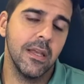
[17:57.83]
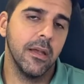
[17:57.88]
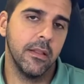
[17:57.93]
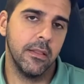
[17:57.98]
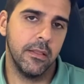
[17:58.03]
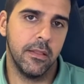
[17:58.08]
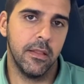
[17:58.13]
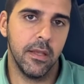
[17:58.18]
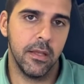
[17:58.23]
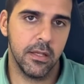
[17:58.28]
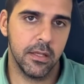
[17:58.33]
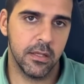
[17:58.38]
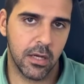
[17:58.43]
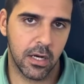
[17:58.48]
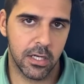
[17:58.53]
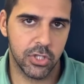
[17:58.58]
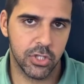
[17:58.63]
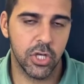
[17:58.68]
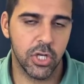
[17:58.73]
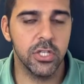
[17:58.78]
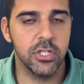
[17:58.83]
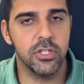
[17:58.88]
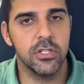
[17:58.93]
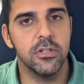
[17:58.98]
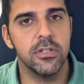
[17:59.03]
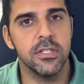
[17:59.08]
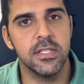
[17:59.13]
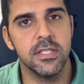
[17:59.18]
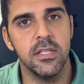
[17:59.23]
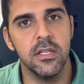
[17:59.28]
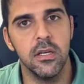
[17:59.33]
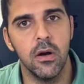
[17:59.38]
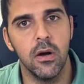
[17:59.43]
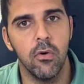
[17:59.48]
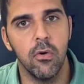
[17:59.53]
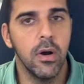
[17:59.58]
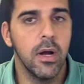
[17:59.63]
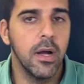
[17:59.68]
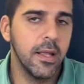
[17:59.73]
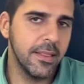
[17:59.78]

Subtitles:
they changed their CEO.